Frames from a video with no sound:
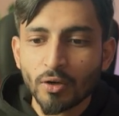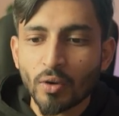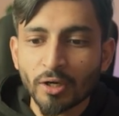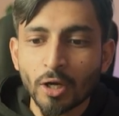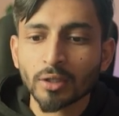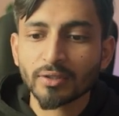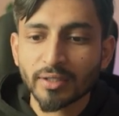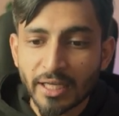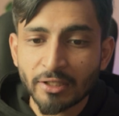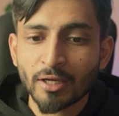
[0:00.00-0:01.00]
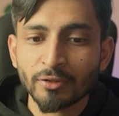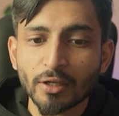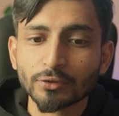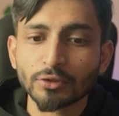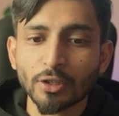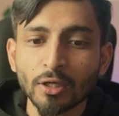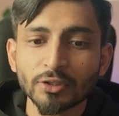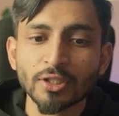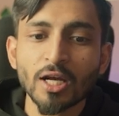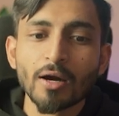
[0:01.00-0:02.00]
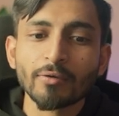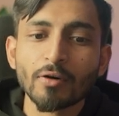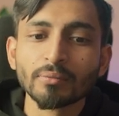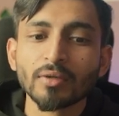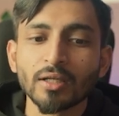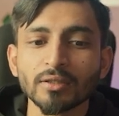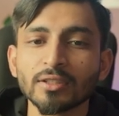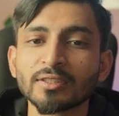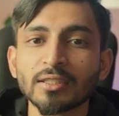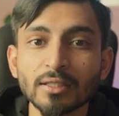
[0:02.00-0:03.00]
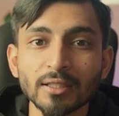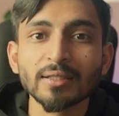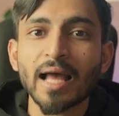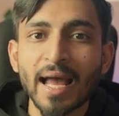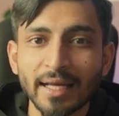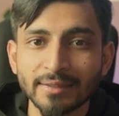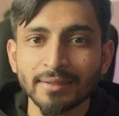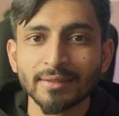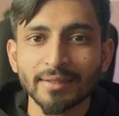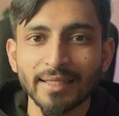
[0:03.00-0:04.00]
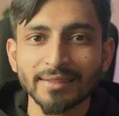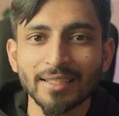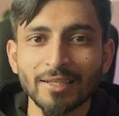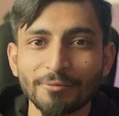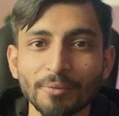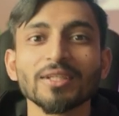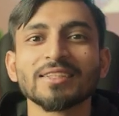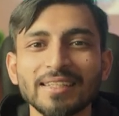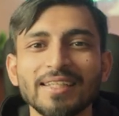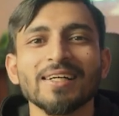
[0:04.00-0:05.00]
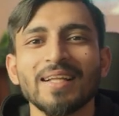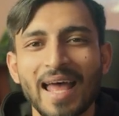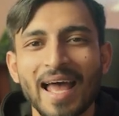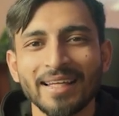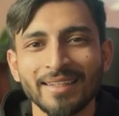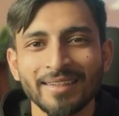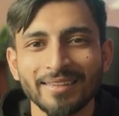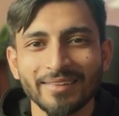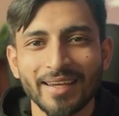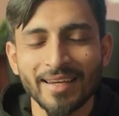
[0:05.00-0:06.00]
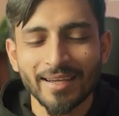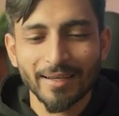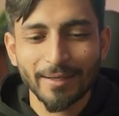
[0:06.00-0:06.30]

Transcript: $109,000 from the single ad, guys, from the single ad. Okay,